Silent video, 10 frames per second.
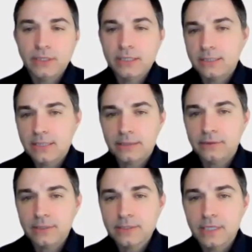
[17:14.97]
it's
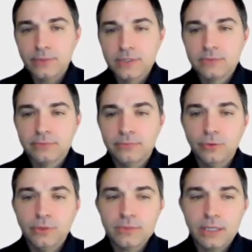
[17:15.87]
exactly the same as
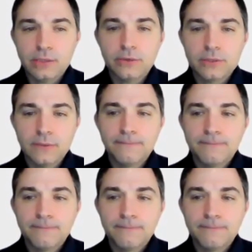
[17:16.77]
Bluebeam's accuracy.